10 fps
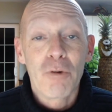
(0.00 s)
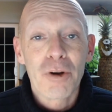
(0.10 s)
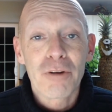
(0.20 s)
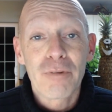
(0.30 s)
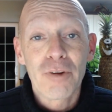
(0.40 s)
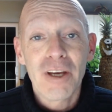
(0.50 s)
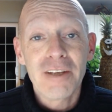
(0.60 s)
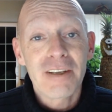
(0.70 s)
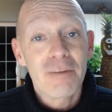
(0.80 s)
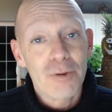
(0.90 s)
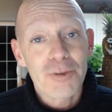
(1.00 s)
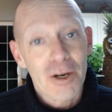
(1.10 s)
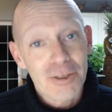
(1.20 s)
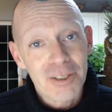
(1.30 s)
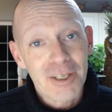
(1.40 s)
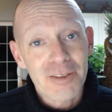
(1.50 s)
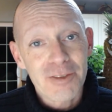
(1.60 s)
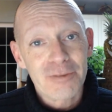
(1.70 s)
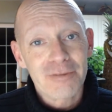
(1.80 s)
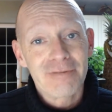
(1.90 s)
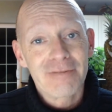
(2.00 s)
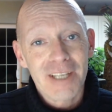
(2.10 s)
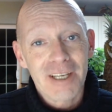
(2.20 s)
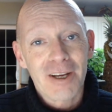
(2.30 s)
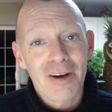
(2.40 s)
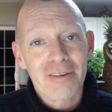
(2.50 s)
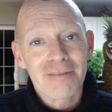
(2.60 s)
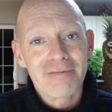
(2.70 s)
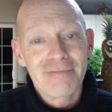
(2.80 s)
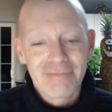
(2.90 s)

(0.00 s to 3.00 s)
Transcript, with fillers: have a wonderful night, and we'll talk to you again soon. Take care.